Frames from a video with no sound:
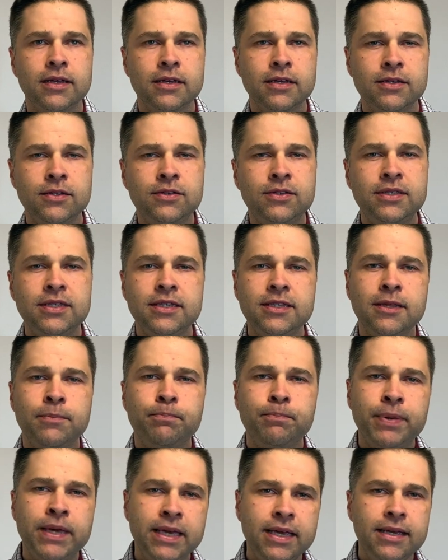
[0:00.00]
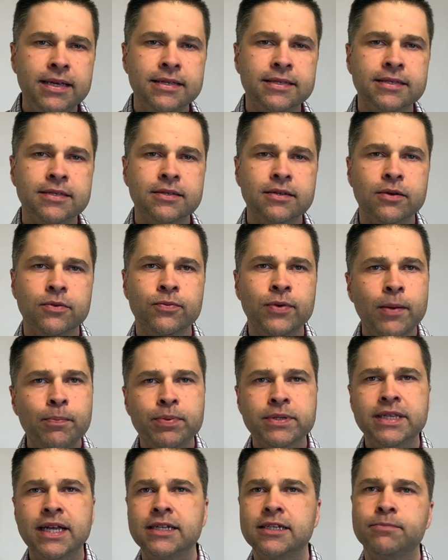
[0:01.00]
You see, the peace
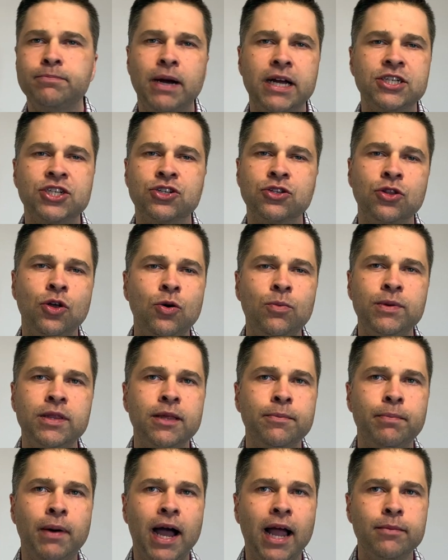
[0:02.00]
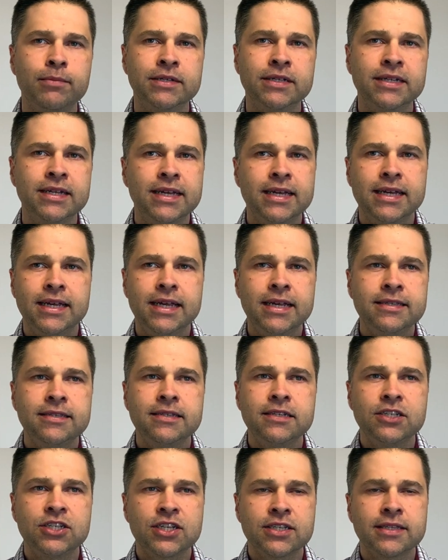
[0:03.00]
represented by shalom in the Bible
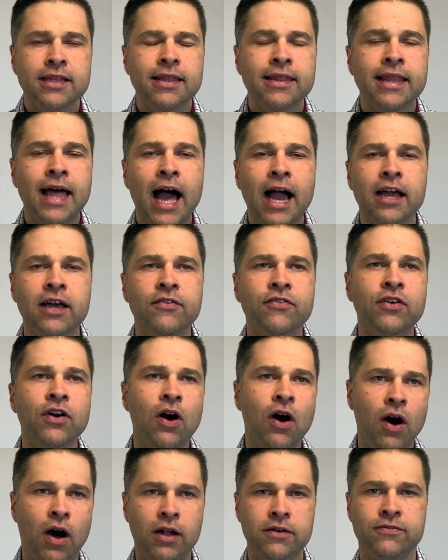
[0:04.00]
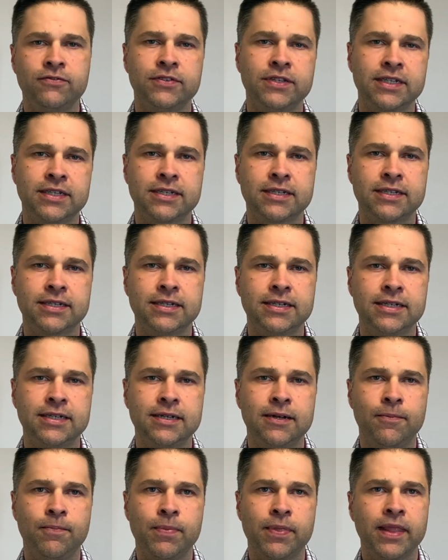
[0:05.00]
isn't just a lack of conflict,
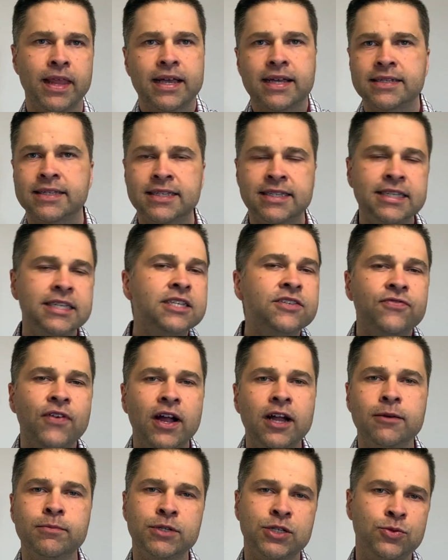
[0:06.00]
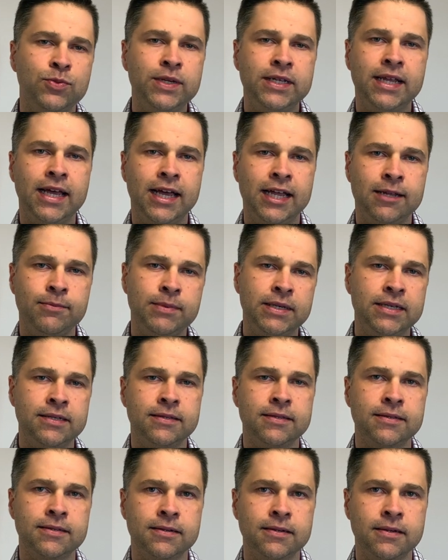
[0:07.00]
like a ceasefire between
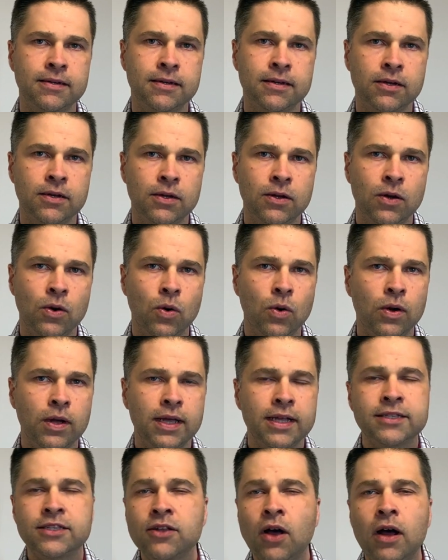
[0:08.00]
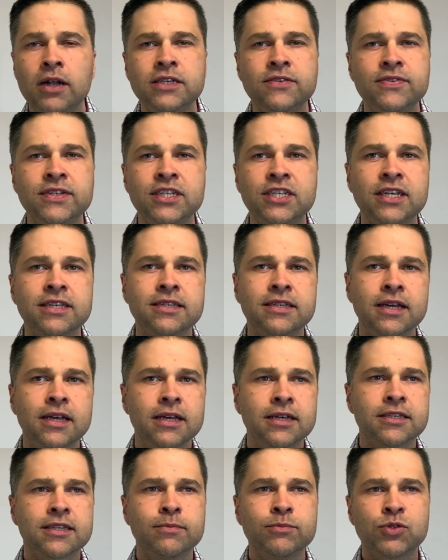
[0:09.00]
enemies. It's not even just
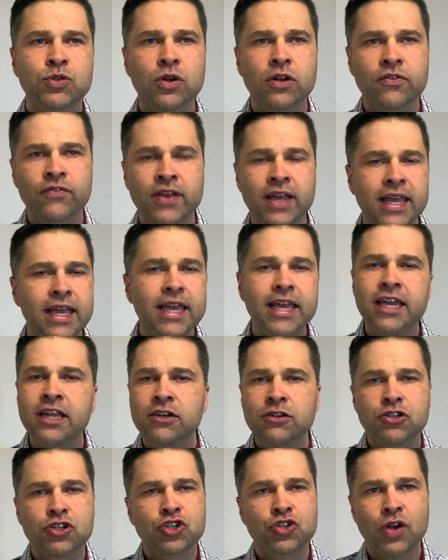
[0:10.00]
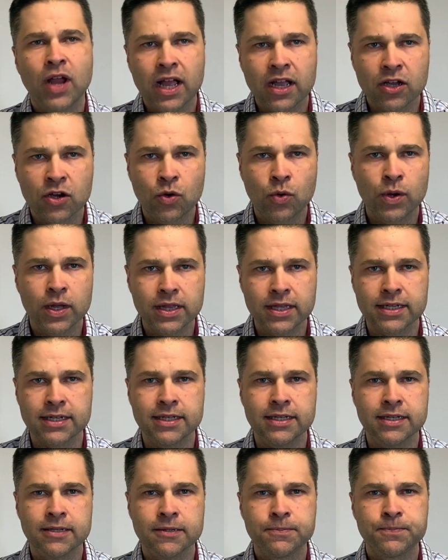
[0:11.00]
some sort of inner tranquility.